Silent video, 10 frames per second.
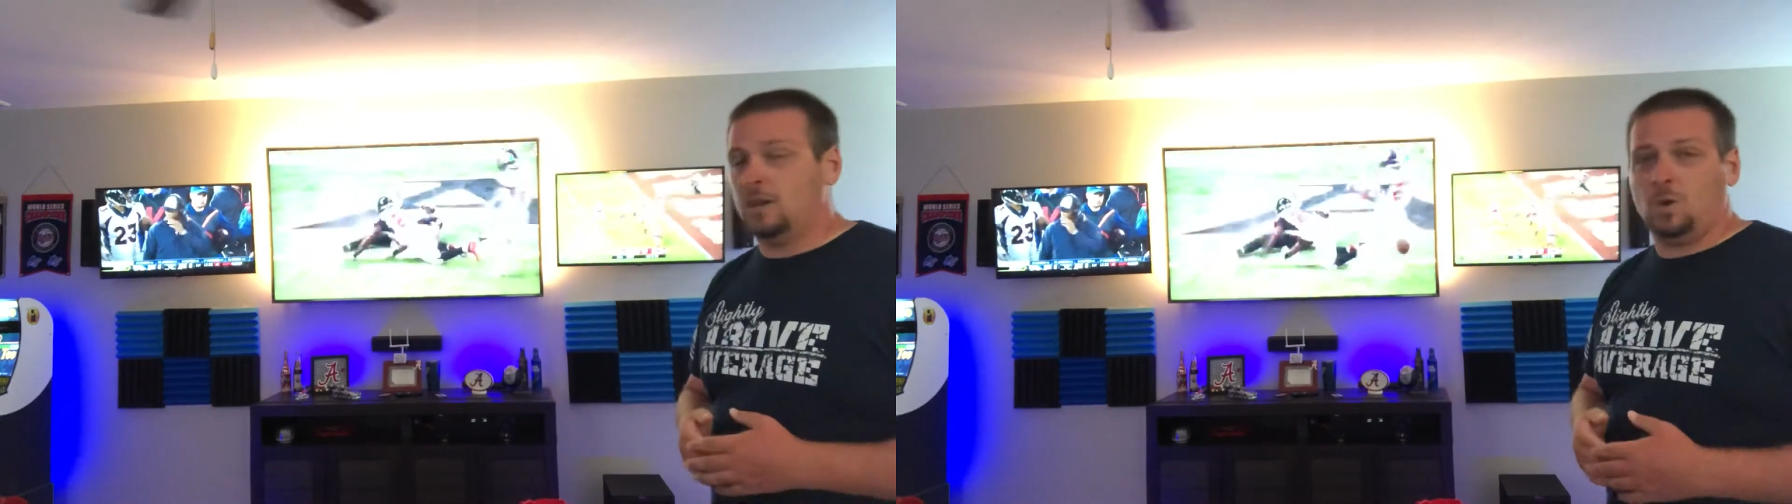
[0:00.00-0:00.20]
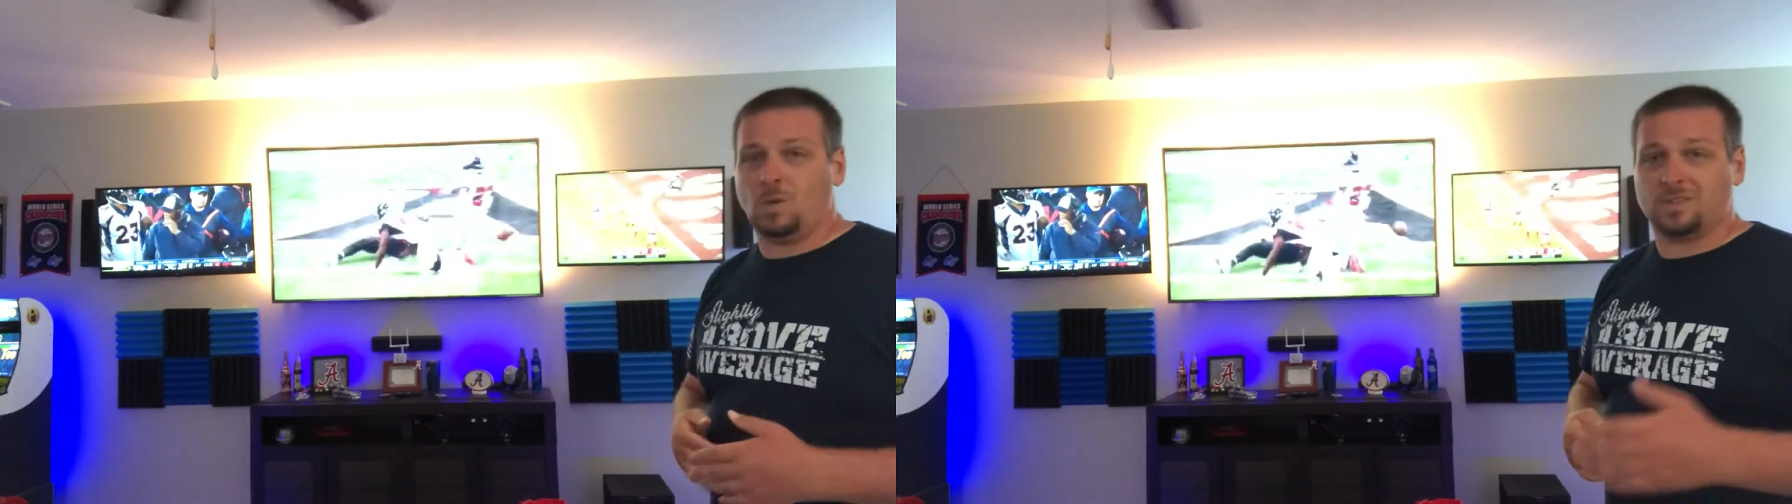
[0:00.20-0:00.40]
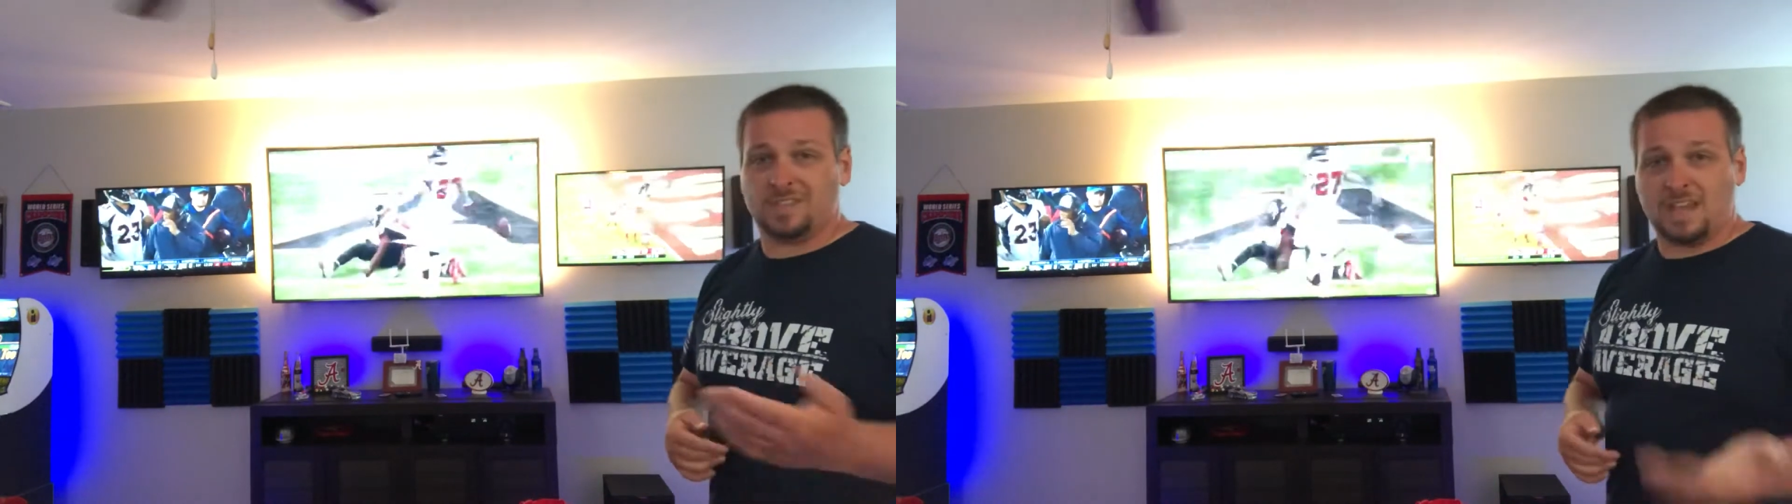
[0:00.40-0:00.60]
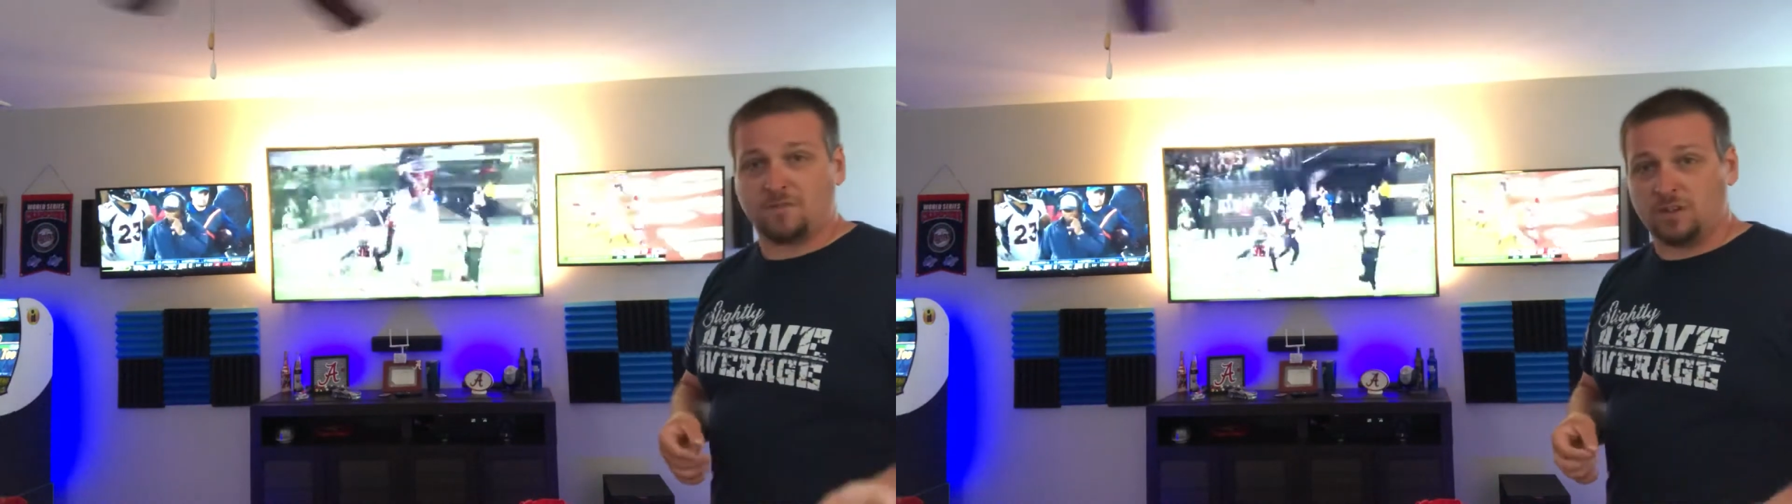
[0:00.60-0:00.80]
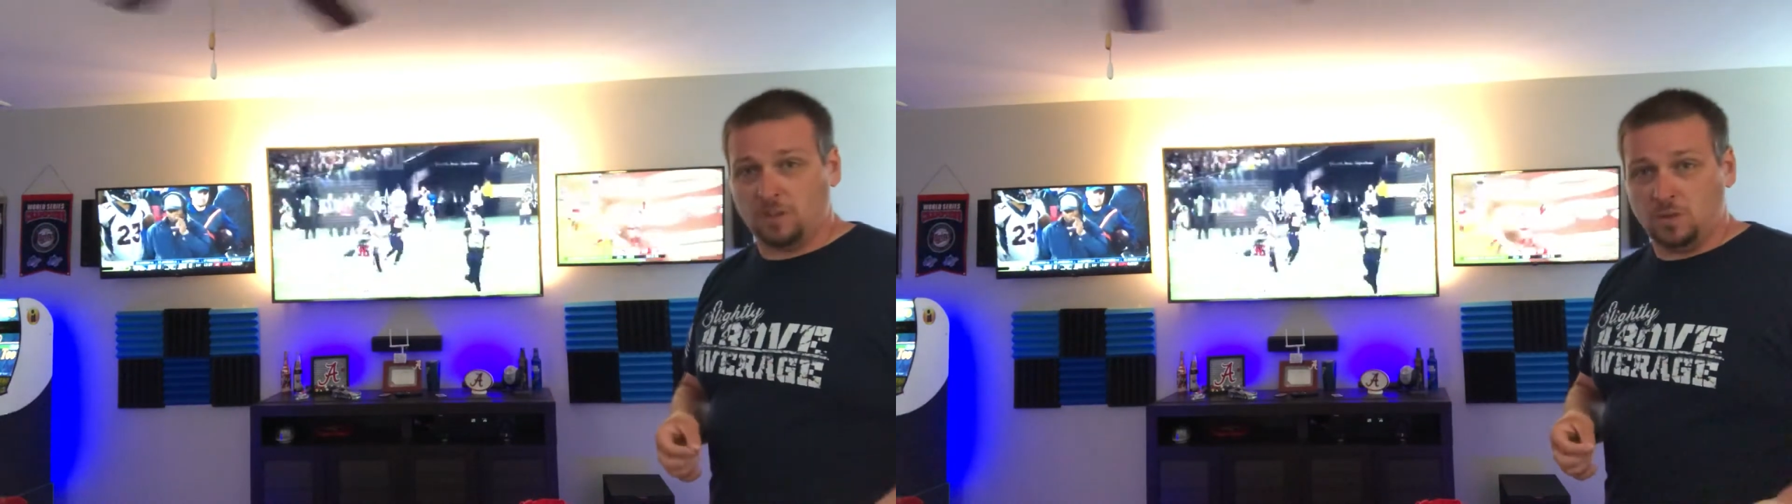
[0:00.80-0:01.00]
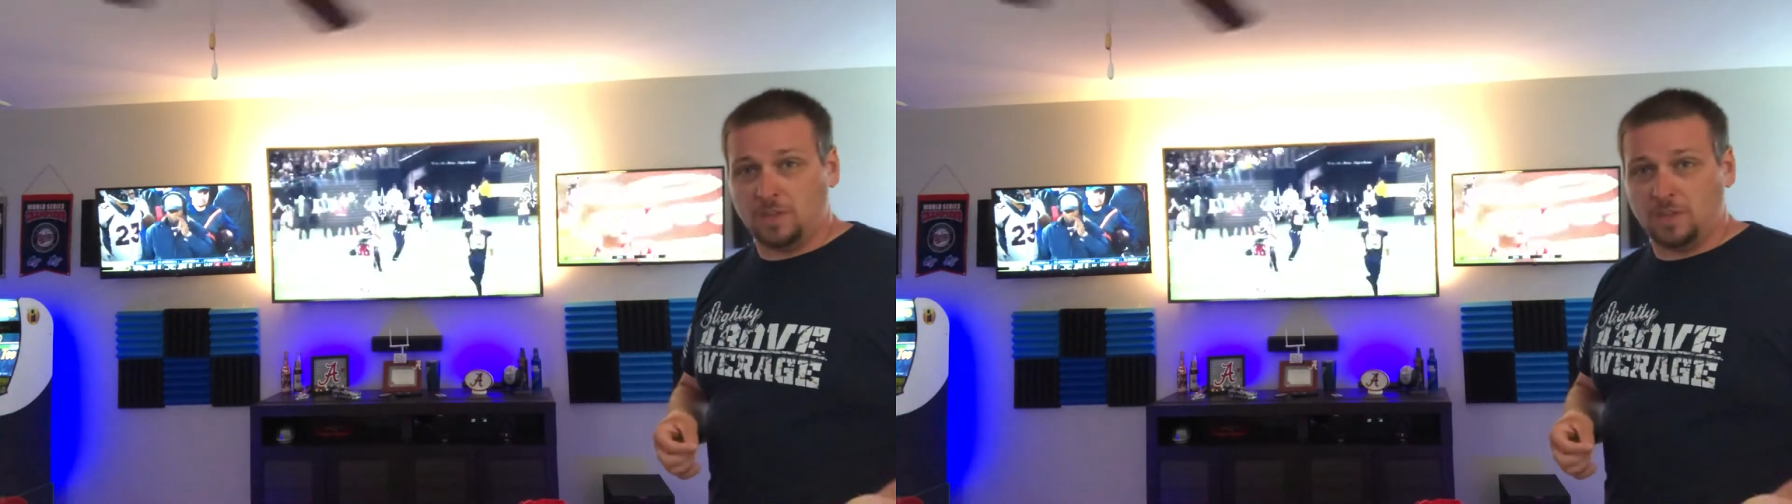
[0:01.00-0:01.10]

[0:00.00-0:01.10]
or it's the afternoon